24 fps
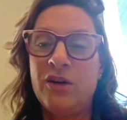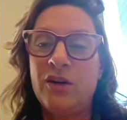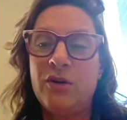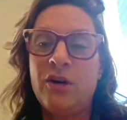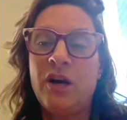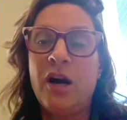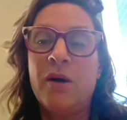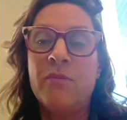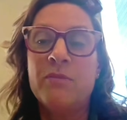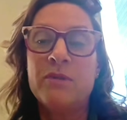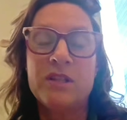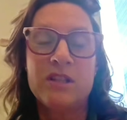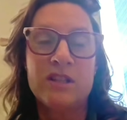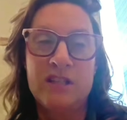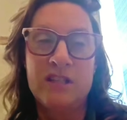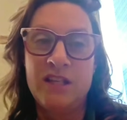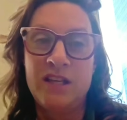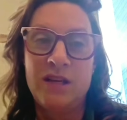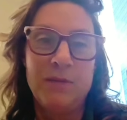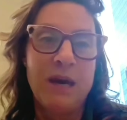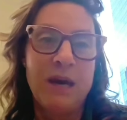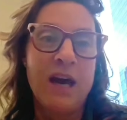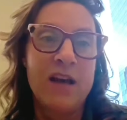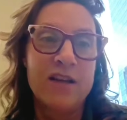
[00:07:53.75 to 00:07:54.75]
come to the
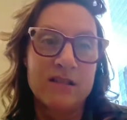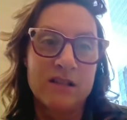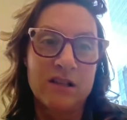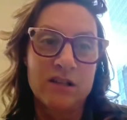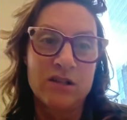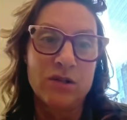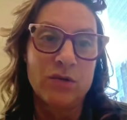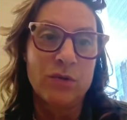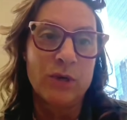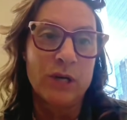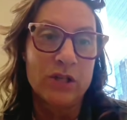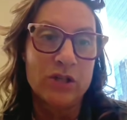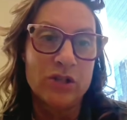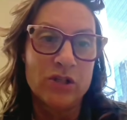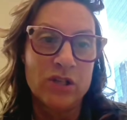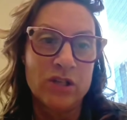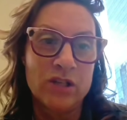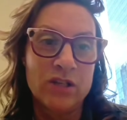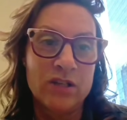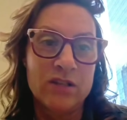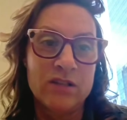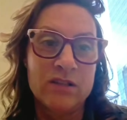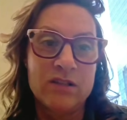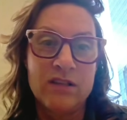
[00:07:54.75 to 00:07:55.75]
team, ask us
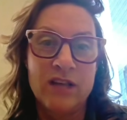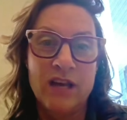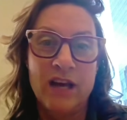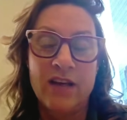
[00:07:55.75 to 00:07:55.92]
questions,